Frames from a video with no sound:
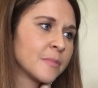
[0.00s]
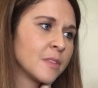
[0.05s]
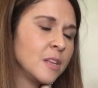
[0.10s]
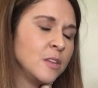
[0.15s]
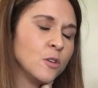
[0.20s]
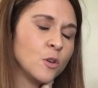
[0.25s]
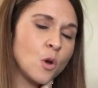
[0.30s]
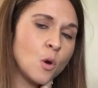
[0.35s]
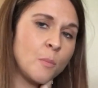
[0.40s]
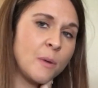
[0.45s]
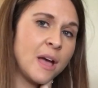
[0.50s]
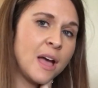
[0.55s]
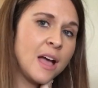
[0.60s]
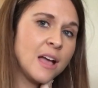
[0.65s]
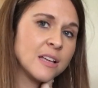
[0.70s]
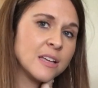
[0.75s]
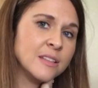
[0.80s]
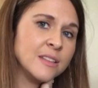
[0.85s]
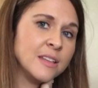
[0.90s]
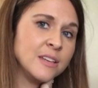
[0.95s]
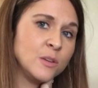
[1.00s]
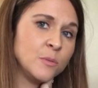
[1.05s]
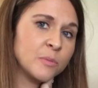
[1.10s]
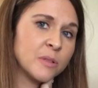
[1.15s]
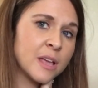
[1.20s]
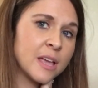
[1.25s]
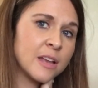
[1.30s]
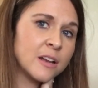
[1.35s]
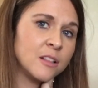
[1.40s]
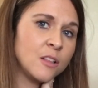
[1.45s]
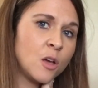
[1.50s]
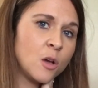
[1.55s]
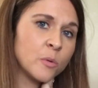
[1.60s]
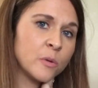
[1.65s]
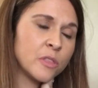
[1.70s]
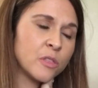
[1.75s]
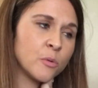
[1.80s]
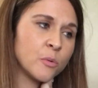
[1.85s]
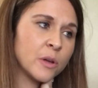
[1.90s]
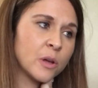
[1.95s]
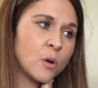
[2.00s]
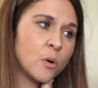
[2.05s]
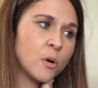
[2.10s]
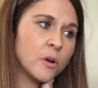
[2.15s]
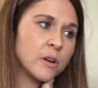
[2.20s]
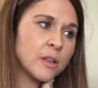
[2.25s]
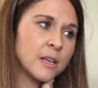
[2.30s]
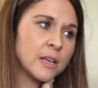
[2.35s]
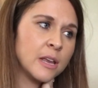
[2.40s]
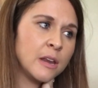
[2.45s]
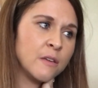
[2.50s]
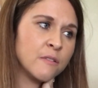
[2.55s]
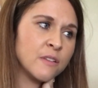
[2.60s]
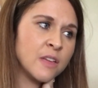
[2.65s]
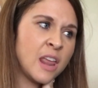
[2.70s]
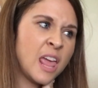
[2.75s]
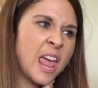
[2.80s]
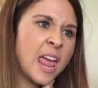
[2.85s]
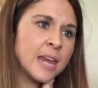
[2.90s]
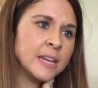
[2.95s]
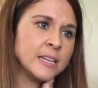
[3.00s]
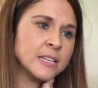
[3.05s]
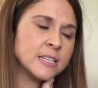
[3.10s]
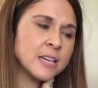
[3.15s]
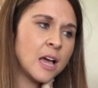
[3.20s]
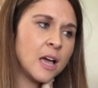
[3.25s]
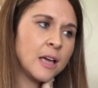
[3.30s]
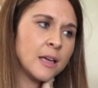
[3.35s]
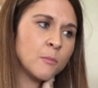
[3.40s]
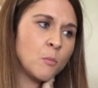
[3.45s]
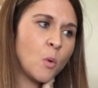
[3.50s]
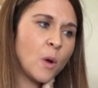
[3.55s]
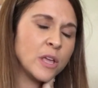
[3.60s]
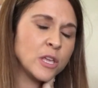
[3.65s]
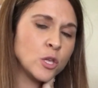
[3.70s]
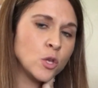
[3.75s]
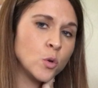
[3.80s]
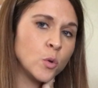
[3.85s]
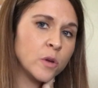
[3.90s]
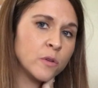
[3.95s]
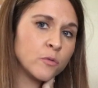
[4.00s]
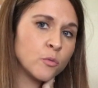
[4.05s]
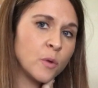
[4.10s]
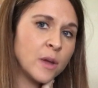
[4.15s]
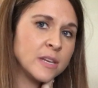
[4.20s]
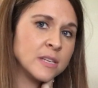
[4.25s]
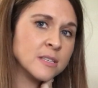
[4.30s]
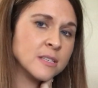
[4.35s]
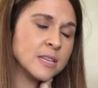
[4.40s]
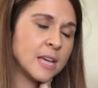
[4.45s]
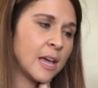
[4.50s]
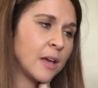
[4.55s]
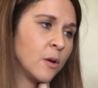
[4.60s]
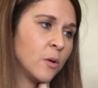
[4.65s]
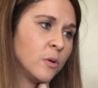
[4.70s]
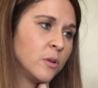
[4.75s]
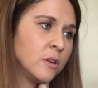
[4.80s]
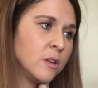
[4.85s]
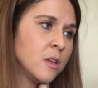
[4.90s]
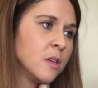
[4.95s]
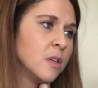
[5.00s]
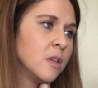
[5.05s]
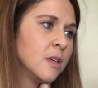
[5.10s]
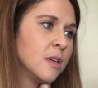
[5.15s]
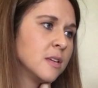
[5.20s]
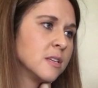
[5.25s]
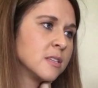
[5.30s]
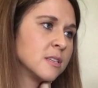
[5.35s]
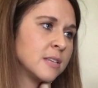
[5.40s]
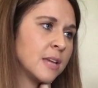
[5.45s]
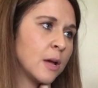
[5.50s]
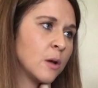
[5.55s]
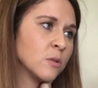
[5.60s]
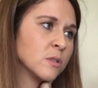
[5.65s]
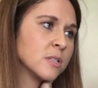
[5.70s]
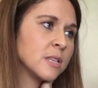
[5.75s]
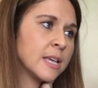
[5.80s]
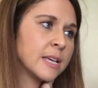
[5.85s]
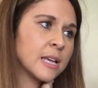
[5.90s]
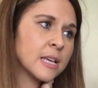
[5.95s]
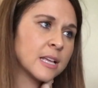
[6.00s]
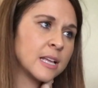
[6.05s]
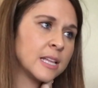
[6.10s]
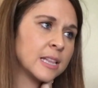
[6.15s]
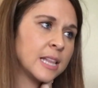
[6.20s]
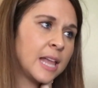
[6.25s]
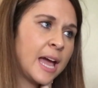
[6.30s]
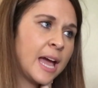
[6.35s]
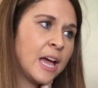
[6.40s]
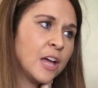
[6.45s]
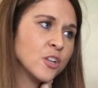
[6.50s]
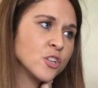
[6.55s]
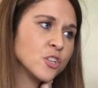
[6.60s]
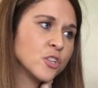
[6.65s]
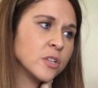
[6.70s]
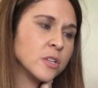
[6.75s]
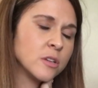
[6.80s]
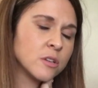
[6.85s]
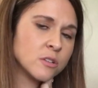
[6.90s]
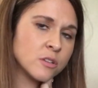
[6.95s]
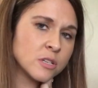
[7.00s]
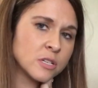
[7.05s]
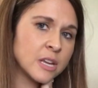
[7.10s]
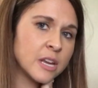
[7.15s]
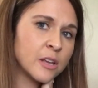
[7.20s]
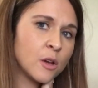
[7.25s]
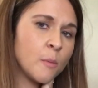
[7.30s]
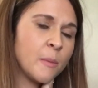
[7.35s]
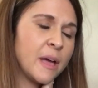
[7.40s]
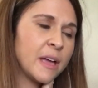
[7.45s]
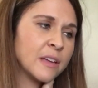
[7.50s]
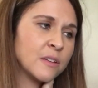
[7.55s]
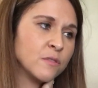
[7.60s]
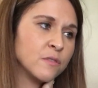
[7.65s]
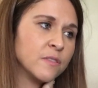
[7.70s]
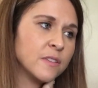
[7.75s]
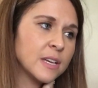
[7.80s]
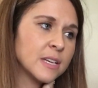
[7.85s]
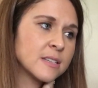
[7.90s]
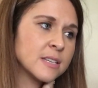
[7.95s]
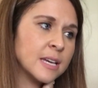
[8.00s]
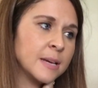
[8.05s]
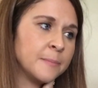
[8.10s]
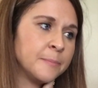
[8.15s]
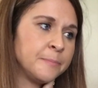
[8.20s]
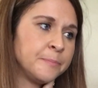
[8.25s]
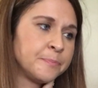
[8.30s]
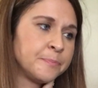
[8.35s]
You go back and then you play it along with the recording, and if at any time what you have written down sounds like a clash, you're just going to go back and fix it.